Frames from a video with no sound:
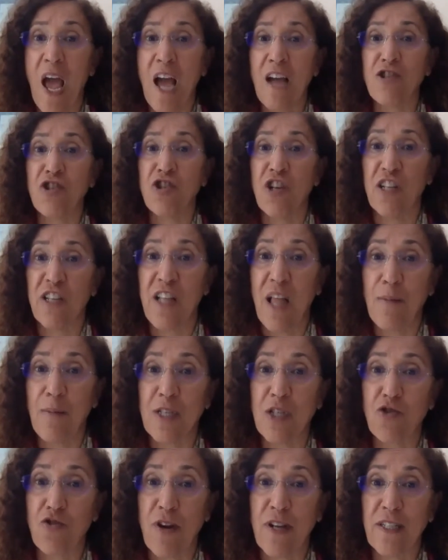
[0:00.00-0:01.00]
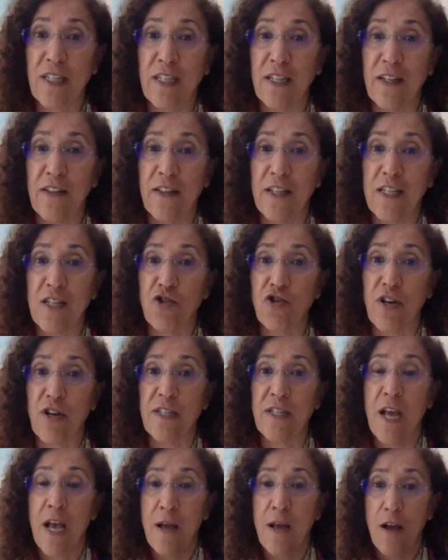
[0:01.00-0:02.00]
actually demonstrating in the
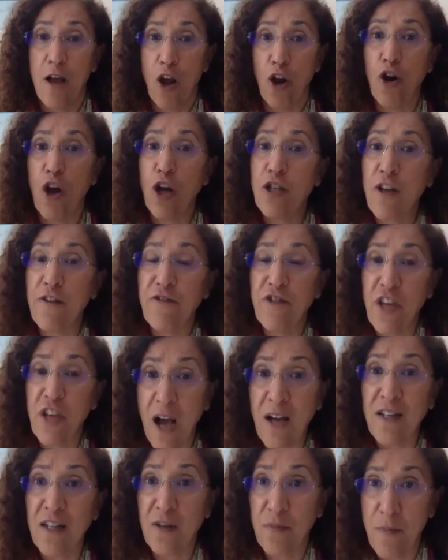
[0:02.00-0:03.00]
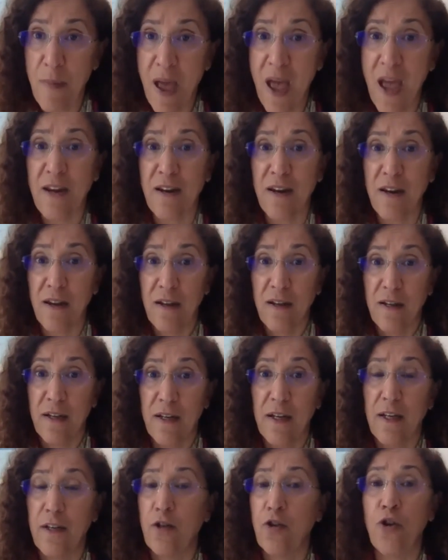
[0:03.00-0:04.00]
streets. A lot of young men,
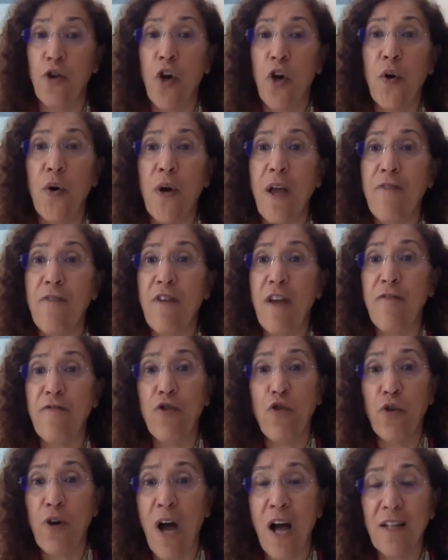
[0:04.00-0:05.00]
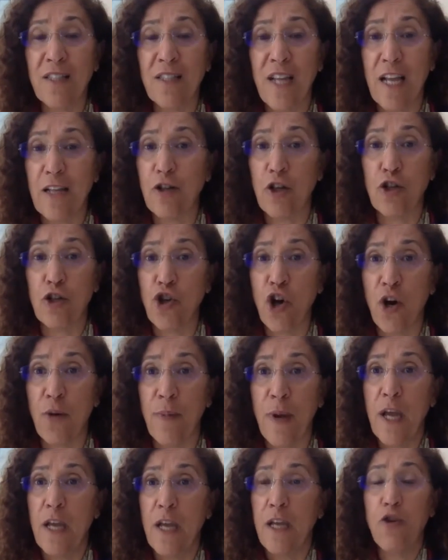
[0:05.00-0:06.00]
you know, if you can't get a
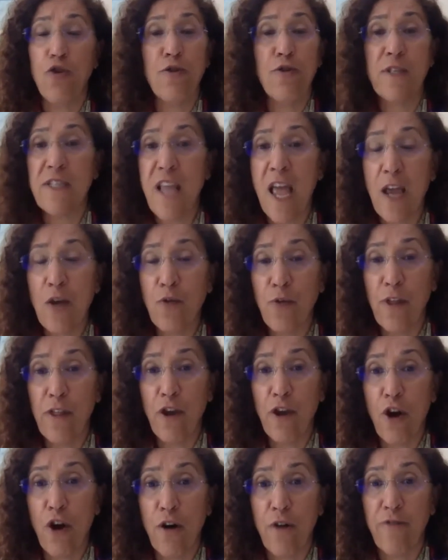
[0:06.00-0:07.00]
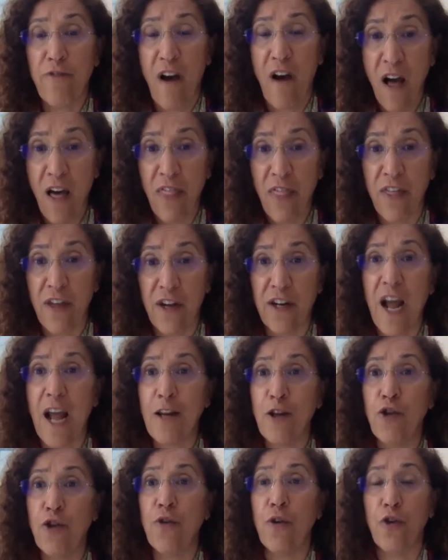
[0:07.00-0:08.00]
job, you stay with your father
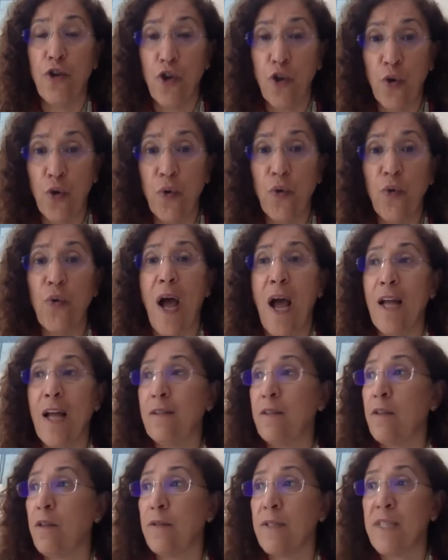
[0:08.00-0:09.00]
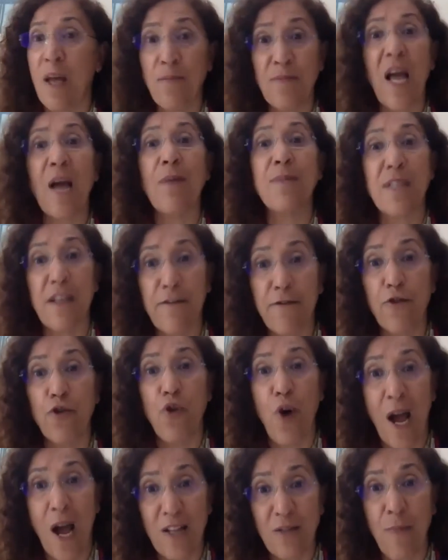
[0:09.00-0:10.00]
and sometimes if
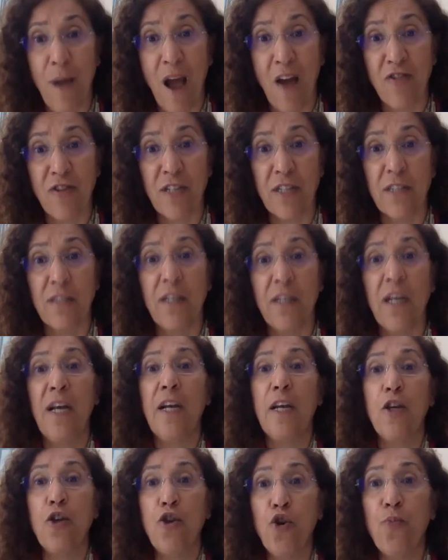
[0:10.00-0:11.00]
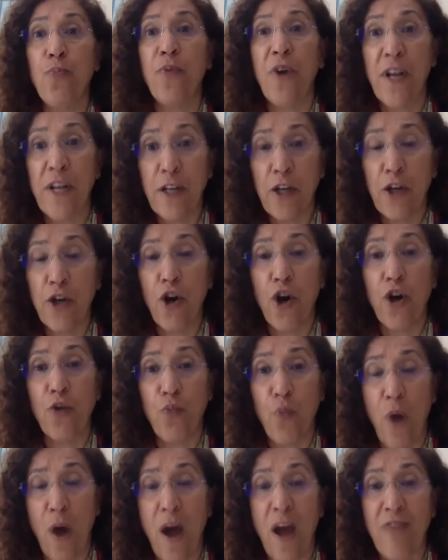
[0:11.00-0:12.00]
you had married, you bring your
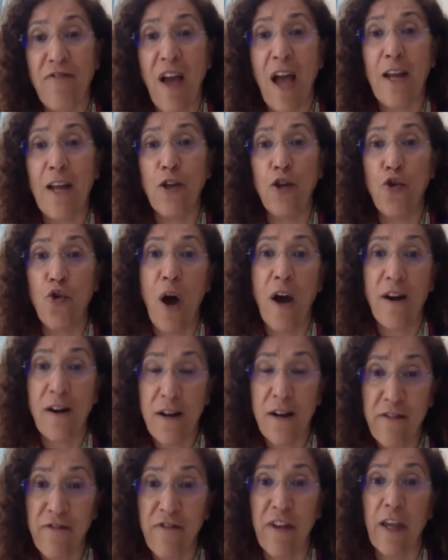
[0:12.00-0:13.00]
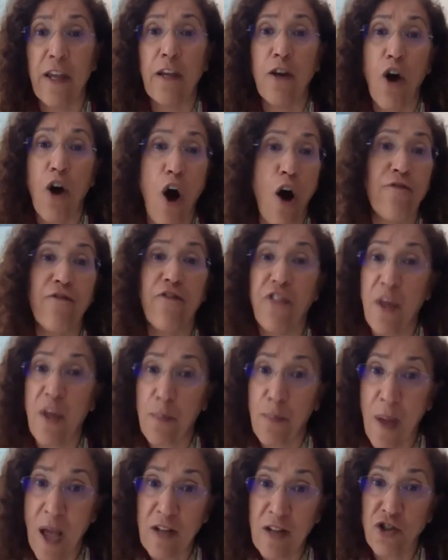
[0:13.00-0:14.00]
wife and you are living off the
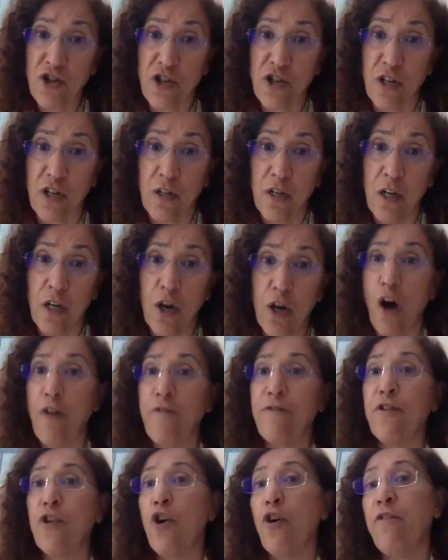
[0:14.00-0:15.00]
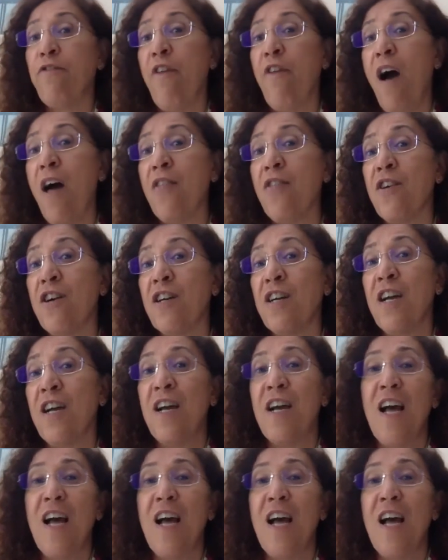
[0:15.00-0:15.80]
pension of your father.